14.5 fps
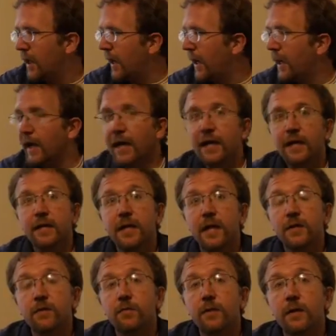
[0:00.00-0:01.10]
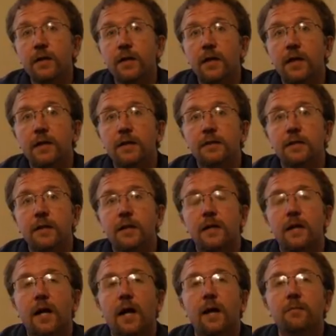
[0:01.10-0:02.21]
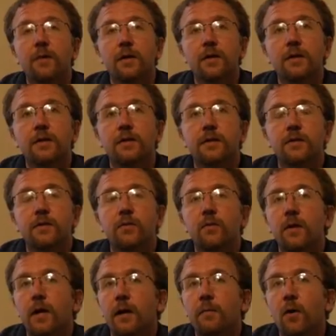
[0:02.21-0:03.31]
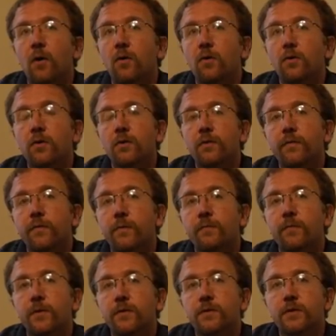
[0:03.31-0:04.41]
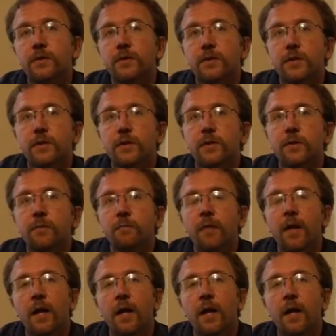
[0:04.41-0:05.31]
And next week, like I said, I'm going to do When I'm Older from Frozen 2.